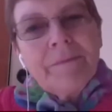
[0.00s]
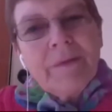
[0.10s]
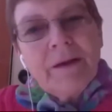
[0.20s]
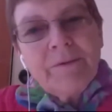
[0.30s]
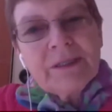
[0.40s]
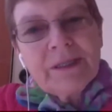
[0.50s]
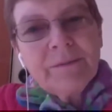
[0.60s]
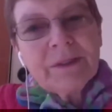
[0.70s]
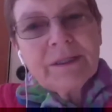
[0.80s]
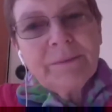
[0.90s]
It would seem
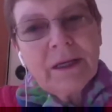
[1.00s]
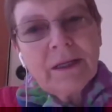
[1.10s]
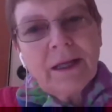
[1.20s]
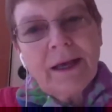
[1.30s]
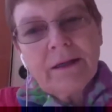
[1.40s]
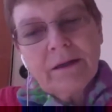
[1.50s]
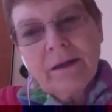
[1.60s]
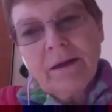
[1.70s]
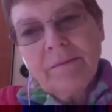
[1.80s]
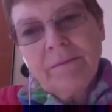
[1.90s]
to me that
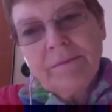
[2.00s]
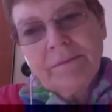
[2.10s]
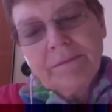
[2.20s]
an